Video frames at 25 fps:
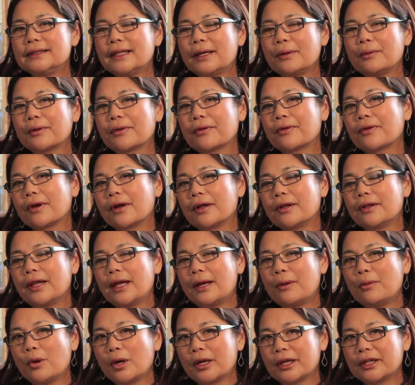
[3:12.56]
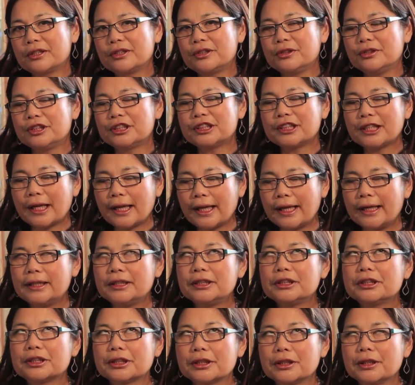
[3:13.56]
they wanted to
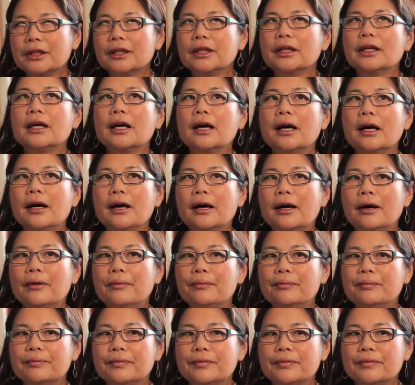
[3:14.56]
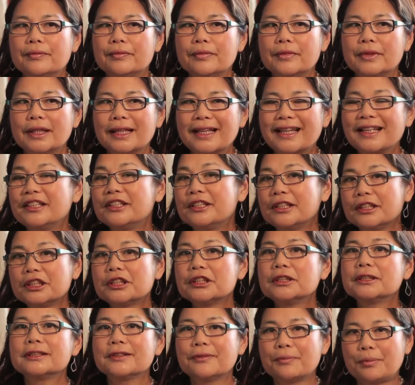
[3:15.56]
change the
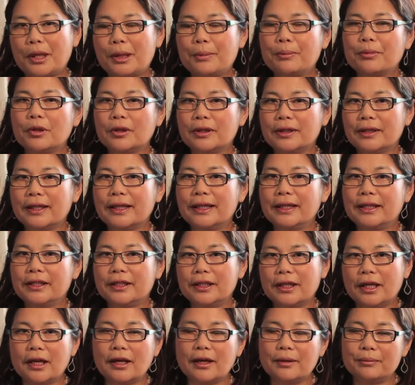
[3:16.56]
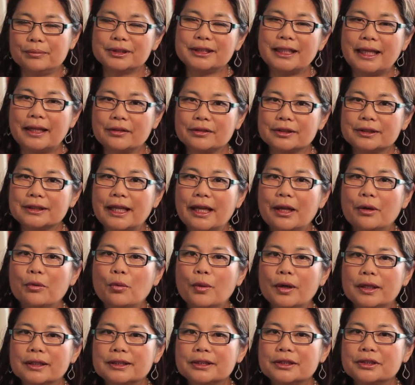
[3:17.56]
conditions of people in San Jose
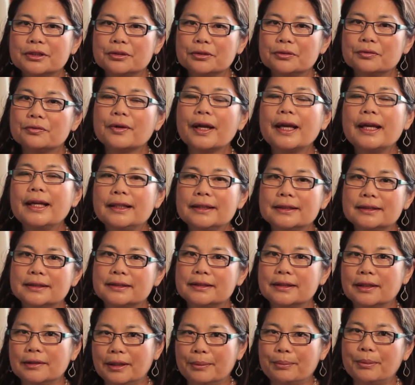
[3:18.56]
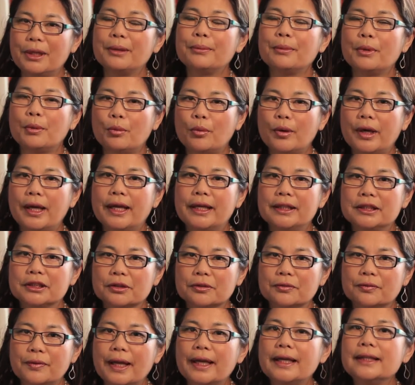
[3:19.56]
was to raise the minimum wage
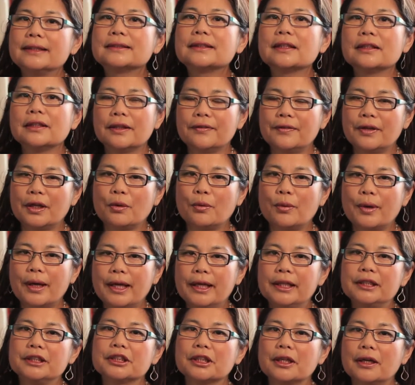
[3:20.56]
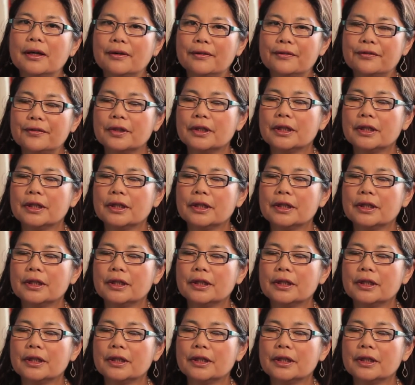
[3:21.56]
or raise the living wage of